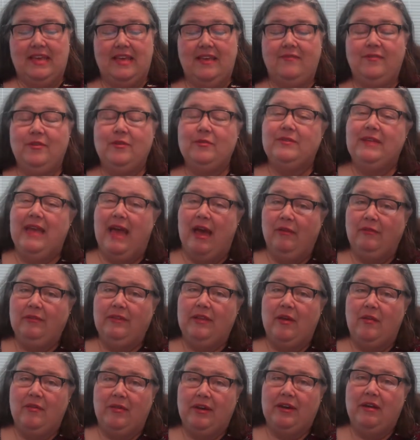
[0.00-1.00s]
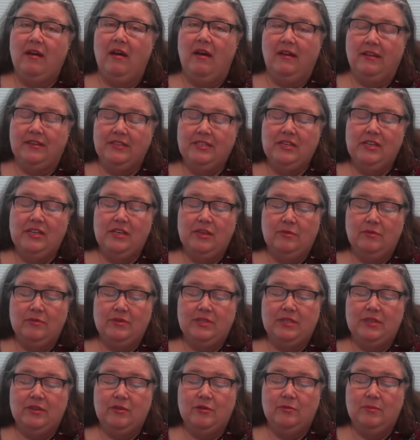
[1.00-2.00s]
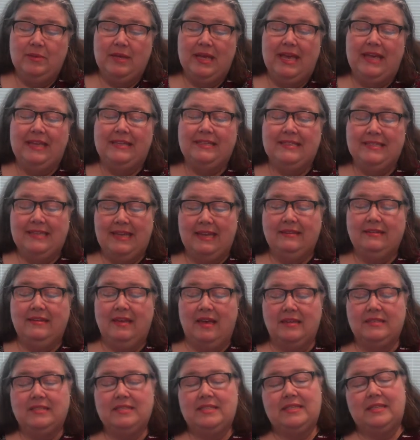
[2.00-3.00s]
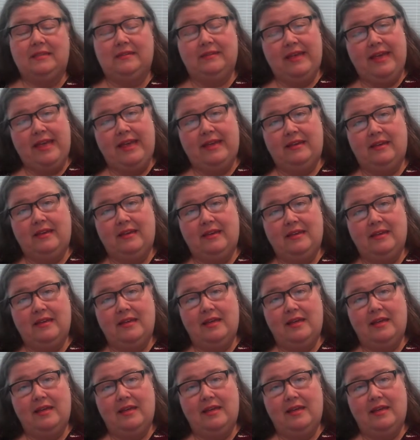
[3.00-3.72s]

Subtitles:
If you download it onto YouTube and send us the link,